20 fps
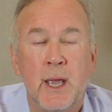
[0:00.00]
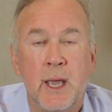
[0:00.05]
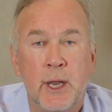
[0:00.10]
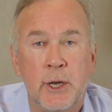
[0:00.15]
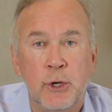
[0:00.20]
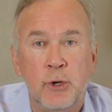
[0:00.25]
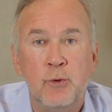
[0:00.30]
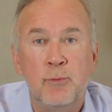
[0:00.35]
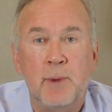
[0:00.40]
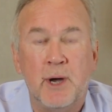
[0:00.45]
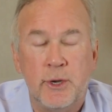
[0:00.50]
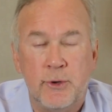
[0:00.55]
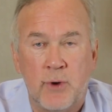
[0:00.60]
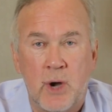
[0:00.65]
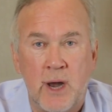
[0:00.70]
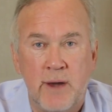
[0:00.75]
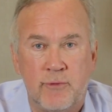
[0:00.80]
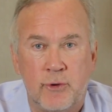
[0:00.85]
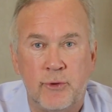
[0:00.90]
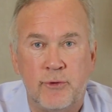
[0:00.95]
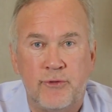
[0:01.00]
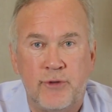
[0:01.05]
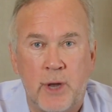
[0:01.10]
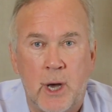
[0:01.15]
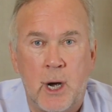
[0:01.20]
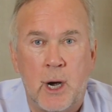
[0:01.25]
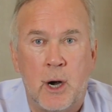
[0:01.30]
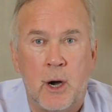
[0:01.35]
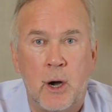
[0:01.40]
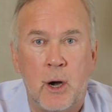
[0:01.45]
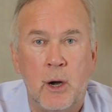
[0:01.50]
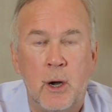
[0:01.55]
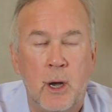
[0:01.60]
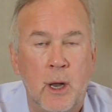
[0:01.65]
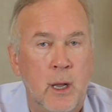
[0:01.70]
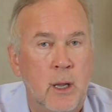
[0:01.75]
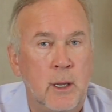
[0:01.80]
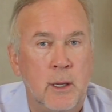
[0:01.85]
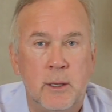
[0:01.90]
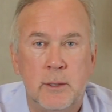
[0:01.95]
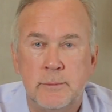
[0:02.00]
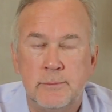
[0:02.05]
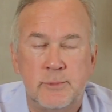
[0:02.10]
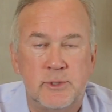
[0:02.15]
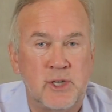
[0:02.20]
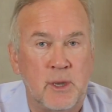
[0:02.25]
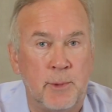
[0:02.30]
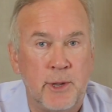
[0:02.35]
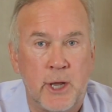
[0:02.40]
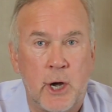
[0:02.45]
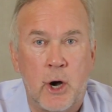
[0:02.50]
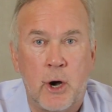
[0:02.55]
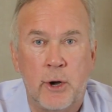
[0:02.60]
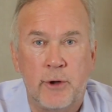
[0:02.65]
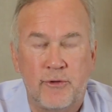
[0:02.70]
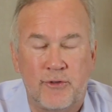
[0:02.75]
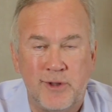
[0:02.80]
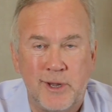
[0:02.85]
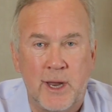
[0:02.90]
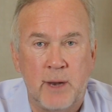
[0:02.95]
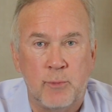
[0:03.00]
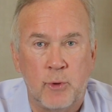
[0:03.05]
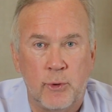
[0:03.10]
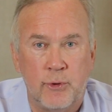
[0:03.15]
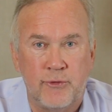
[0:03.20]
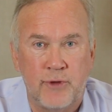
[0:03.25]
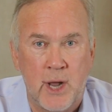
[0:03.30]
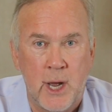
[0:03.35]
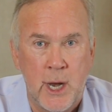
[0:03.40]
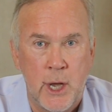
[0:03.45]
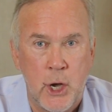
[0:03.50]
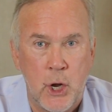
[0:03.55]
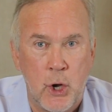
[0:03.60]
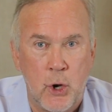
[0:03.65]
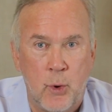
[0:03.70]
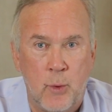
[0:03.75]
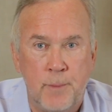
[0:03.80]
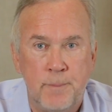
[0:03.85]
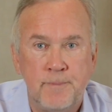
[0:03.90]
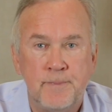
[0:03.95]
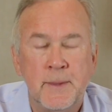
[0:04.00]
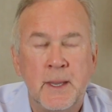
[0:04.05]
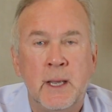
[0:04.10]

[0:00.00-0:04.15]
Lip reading: And you, my drivers, are some of the hardest laborers I know.